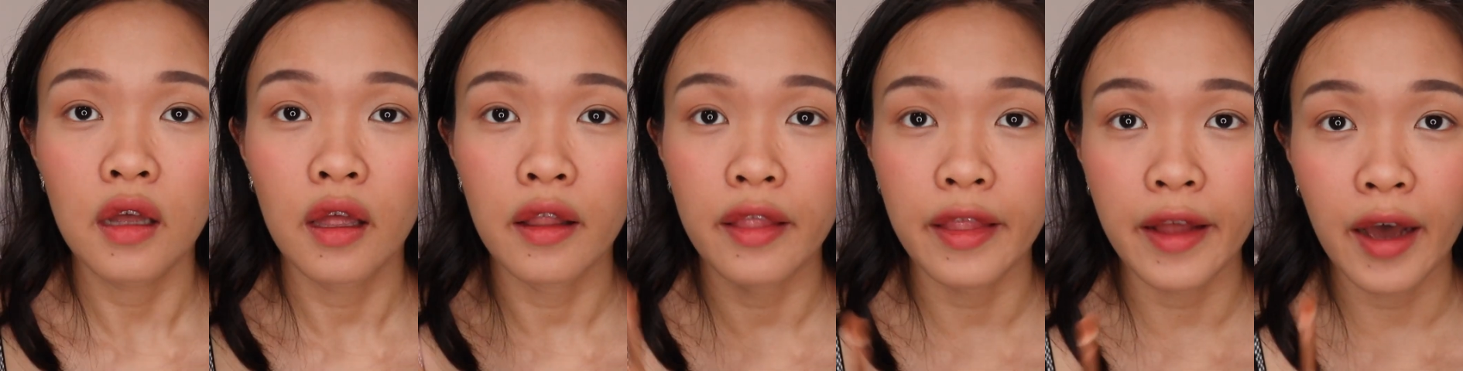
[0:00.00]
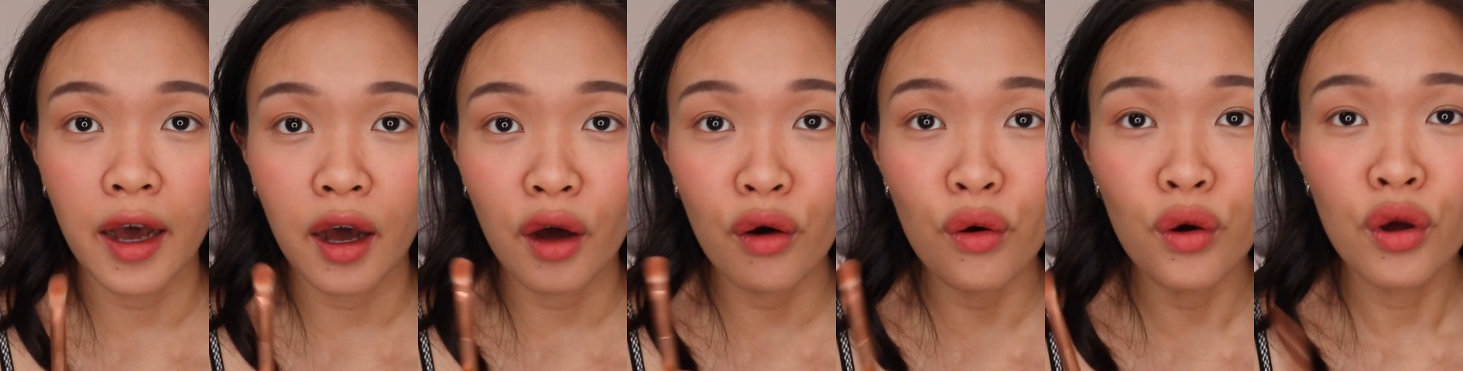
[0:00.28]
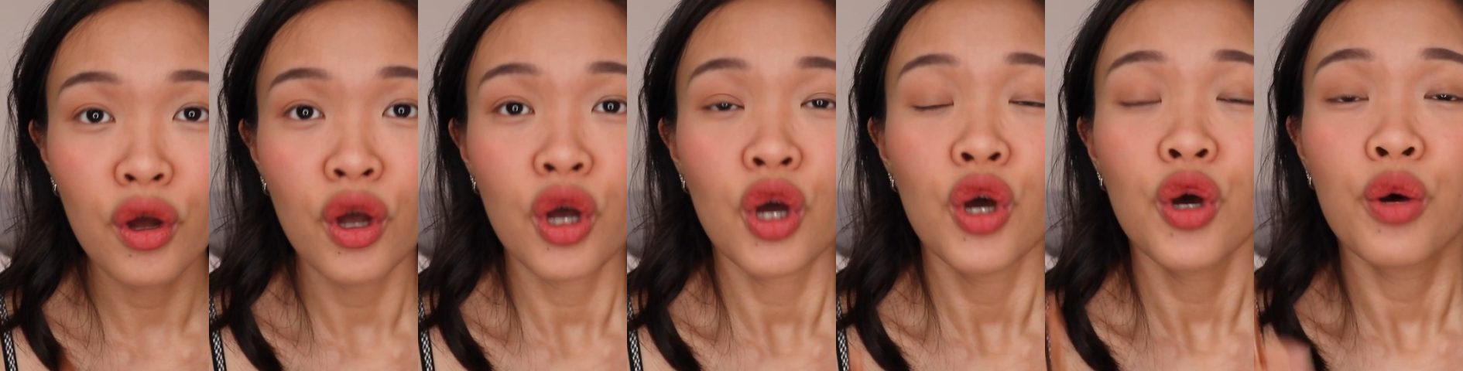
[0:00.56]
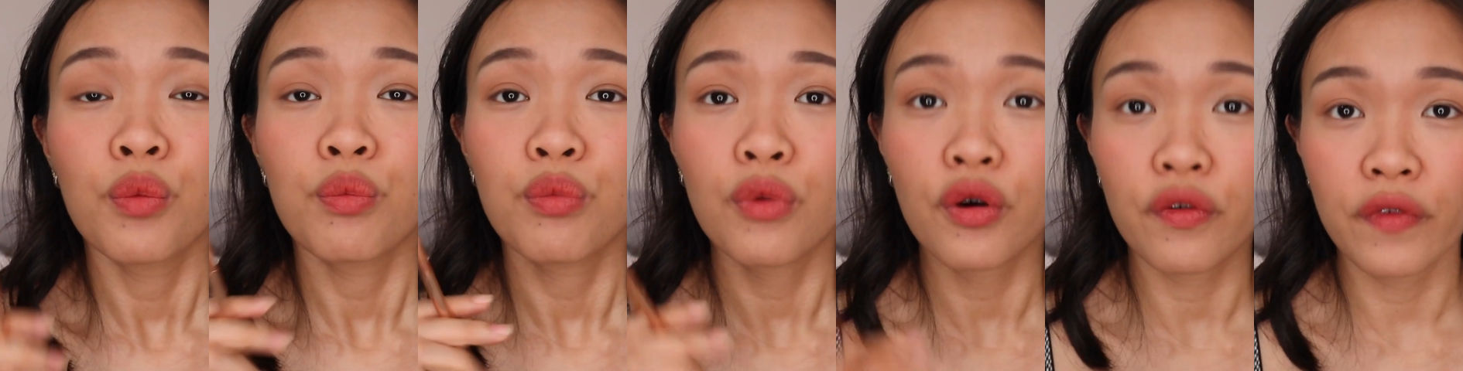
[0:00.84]
Now,
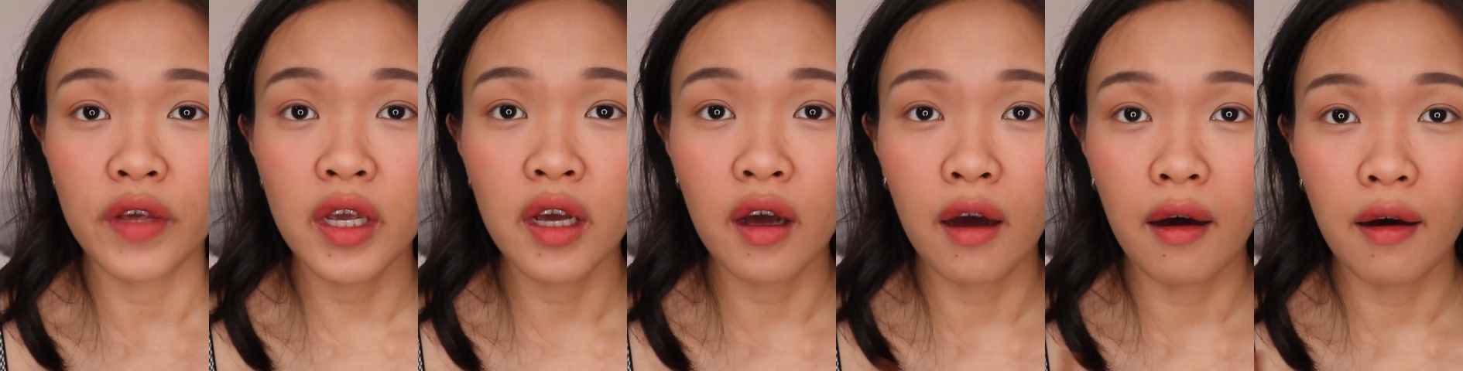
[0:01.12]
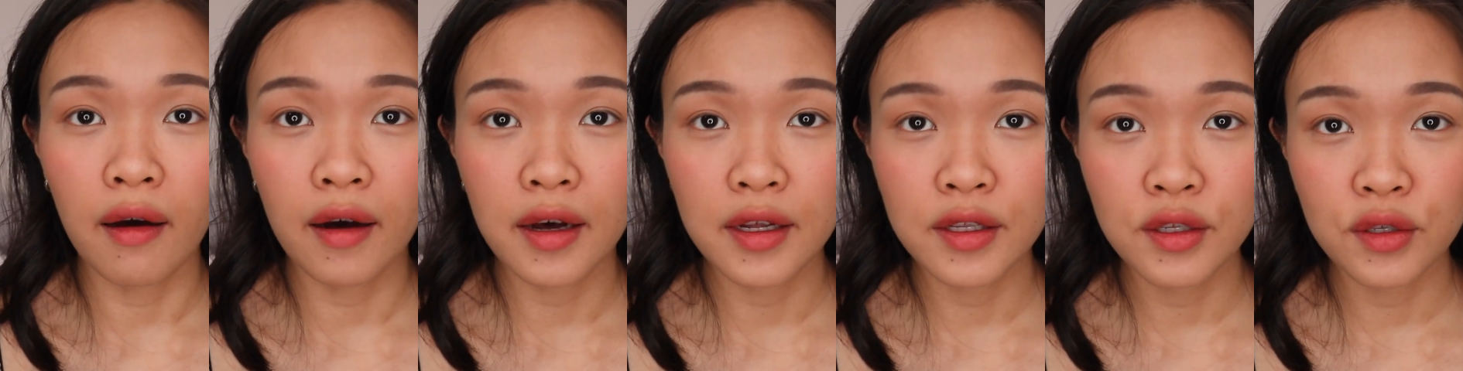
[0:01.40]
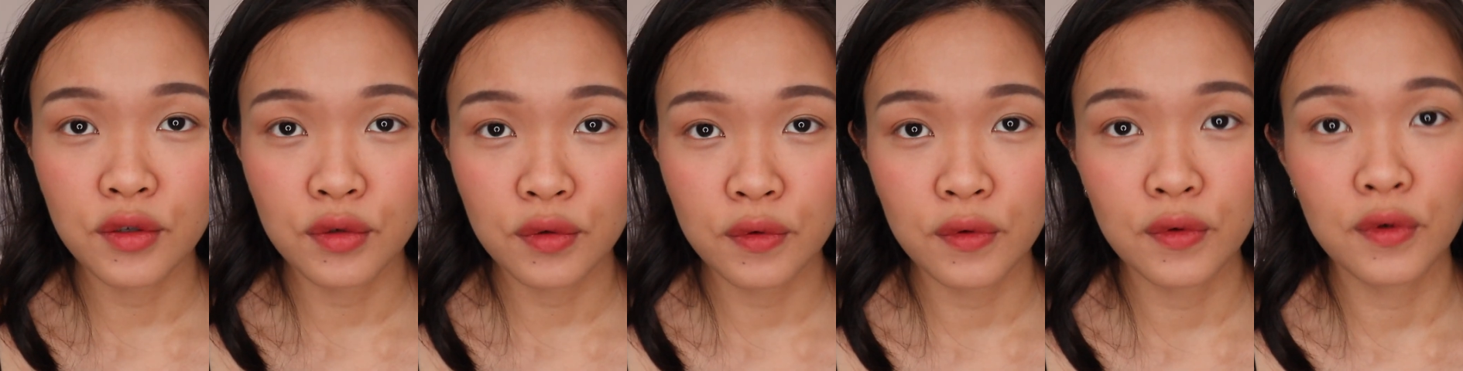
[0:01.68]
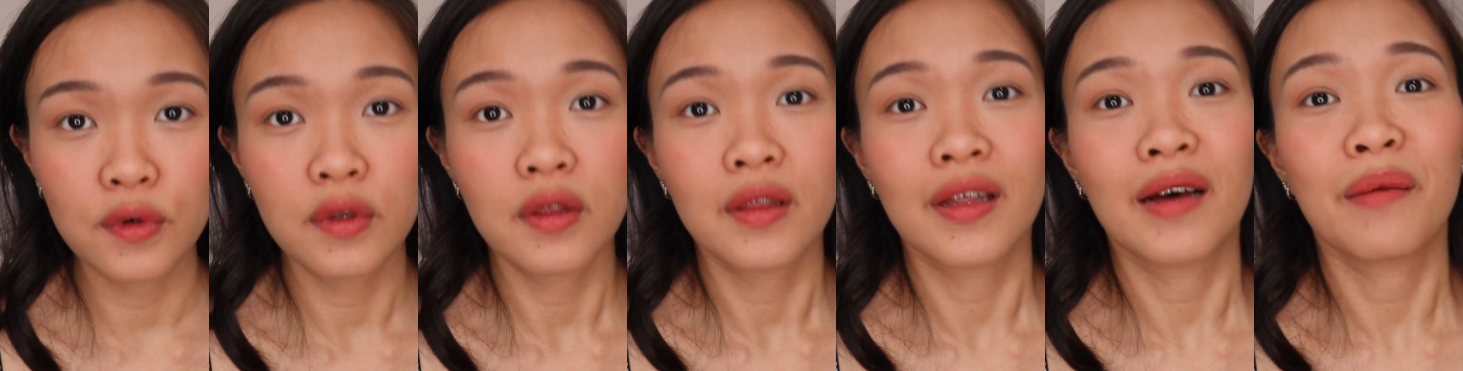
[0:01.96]
moving on
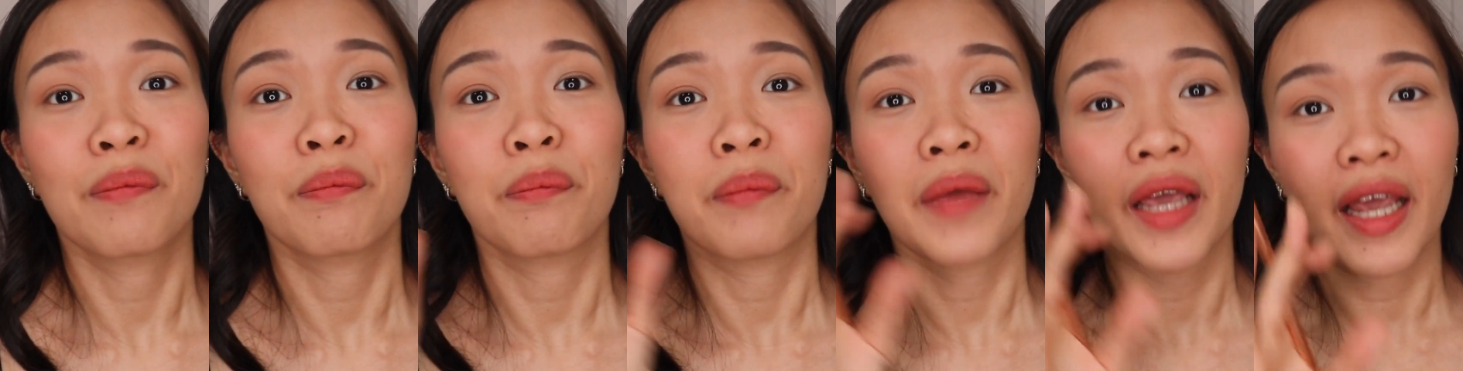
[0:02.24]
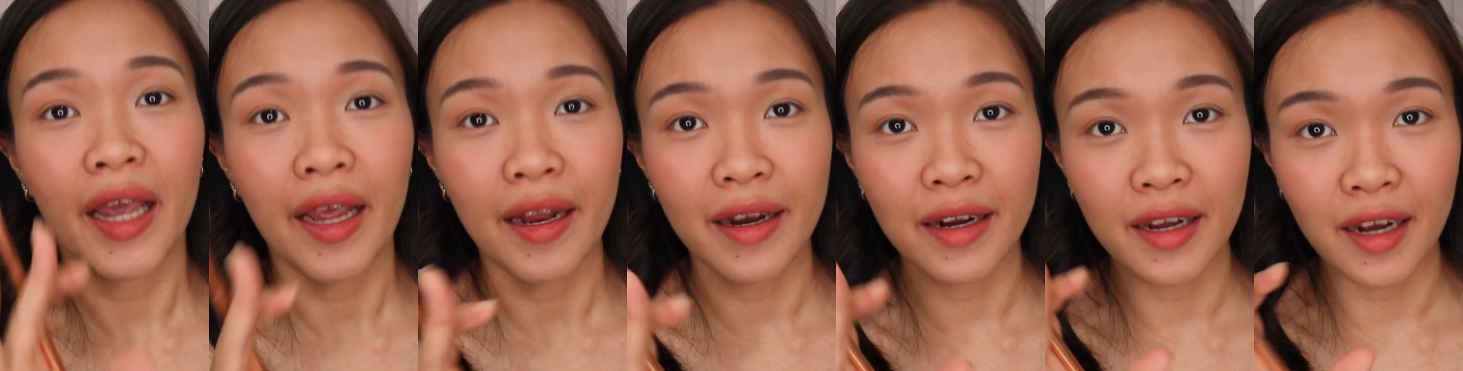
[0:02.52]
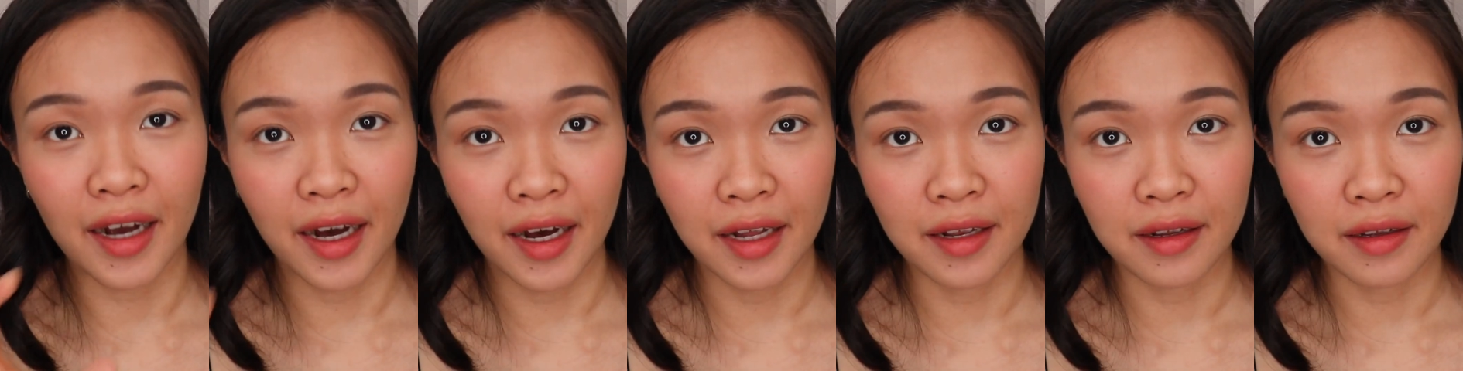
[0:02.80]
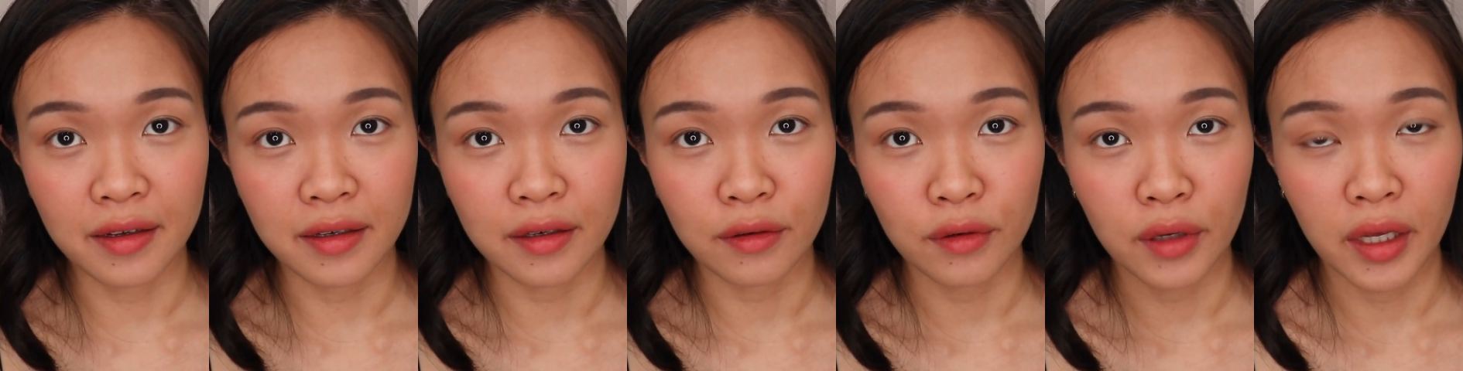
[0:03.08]
to the main
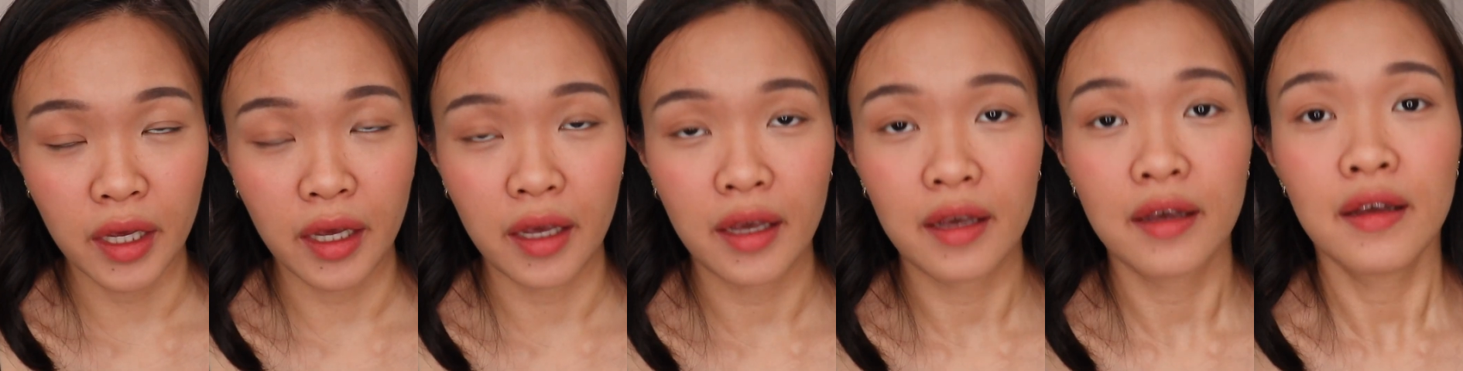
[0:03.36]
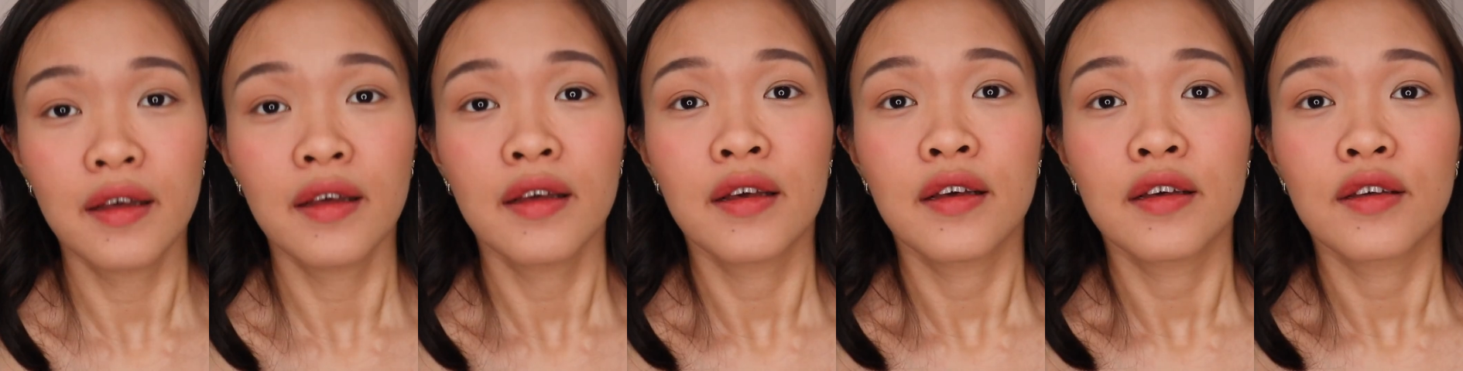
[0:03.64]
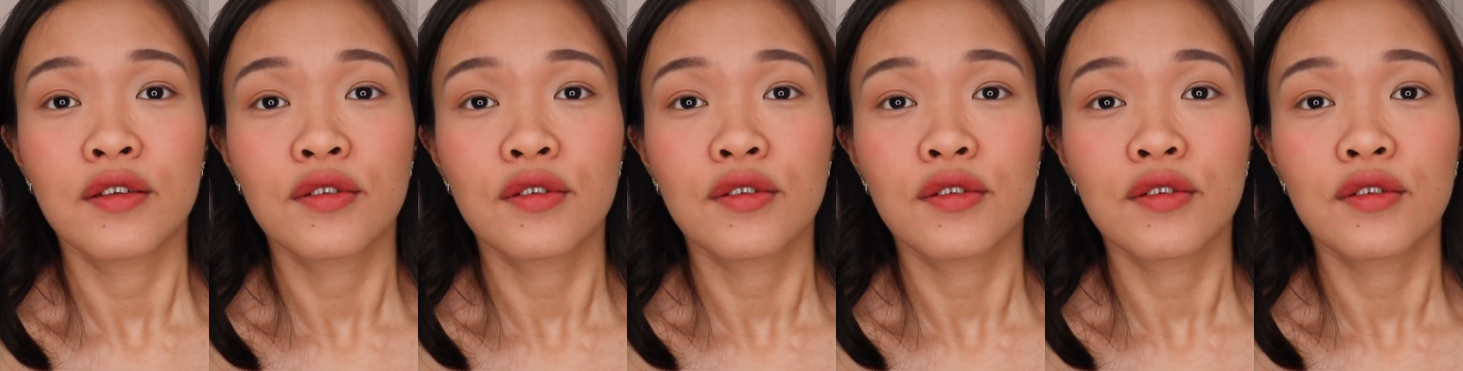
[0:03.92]
color, okay?